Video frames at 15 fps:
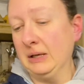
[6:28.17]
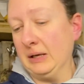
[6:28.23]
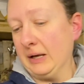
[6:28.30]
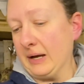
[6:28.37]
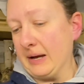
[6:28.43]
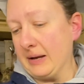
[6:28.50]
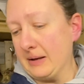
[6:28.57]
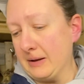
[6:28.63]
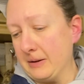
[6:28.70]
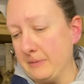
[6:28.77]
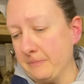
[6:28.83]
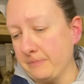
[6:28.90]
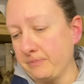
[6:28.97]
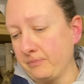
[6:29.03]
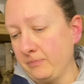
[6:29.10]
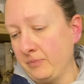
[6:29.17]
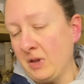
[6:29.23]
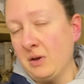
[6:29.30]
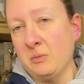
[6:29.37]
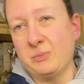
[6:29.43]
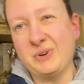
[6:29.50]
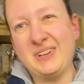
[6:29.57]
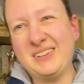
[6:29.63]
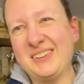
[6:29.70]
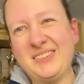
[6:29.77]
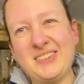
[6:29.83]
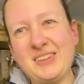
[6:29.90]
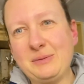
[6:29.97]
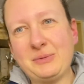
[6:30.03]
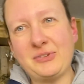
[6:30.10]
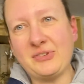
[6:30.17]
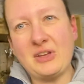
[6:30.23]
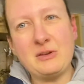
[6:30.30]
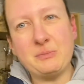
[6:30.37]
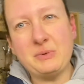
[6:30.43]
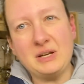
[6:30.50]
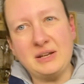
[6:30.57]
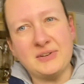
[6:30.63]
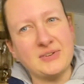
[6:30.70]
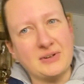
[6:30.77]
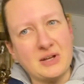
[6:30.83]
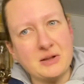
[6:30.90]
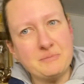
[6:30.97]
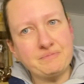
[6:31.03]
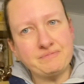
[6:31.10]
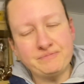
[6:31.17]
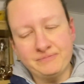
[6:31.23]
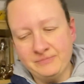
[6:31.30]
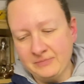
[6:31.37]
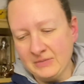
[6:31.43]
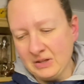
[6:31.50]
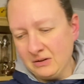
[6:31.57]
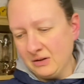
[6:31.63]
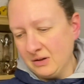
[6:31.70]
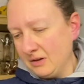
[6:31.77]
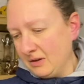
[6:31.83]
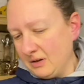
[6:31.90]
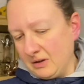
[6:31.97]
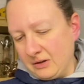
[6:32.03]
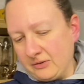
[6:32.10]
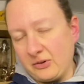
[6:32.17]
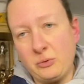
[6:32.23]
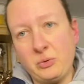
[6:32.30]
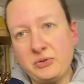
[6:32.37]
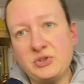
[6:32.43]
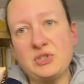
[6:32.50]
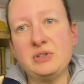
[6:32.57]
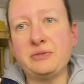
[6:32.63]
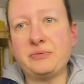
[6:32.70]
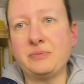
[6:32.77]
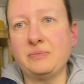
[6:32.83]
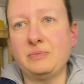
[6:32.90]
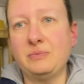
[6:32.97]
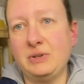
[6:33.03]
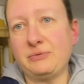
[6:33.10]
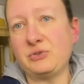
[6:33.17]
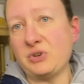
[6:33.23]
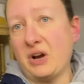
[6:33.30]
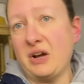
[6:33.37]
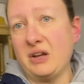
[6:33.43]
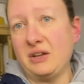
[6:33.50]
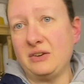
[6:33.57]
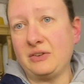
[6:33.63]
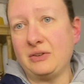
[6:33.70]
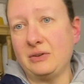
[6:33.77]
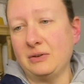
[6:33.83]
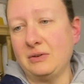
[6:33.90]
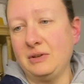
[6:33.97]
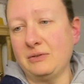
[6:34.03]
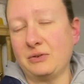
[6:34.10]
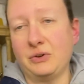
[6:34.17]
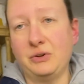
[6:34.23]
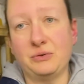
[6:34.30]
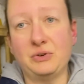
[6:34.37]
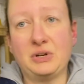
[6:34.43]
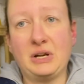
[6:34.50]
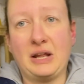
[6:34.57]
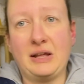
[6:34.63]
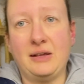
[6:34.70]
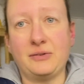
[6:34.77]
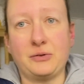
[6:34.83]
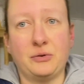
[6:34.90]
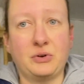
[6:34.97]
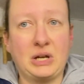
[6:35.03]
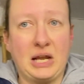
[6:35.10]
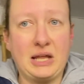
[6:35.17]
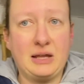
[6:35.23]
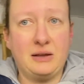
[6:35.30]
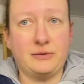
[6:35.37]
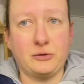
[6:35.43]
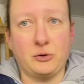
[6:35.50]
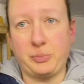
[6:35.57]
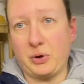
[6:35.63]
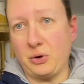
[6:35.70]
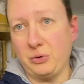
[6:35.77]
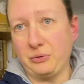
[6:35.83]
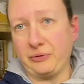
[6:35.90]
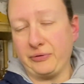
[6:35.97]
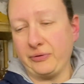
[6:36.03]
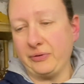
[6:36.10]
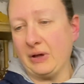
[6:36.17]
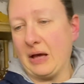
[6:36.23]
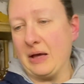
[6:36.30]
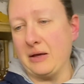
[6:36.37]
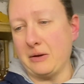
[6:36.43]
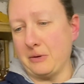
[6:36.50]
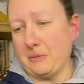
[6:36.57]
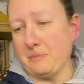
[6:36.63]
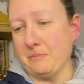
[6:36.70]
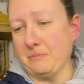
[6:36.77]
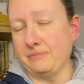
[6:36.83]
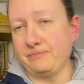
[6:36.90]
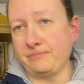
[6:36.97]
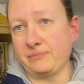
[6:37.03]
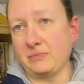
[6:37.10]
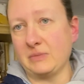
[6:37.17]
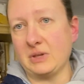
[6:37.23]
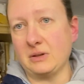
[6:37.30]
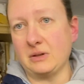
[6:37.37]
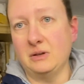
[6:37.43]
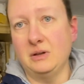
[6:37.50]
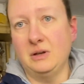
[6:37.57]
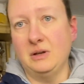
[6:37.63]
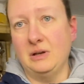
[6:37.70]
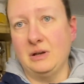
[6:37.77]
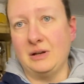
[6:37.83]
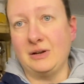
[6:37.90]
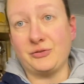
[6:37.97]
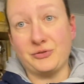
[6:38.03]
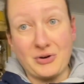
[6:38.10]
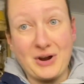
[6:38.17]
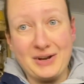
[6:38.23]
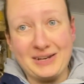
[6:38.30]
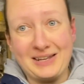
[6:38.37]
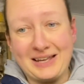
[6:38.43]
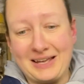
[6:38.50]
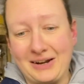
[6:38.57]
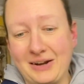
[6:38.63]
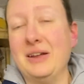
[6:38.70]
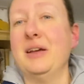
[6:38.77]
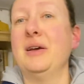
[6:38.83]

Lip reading: But it didn't seem to save me any time. So once you've dried, you've got your underglaze or glaze or both, it's dried again,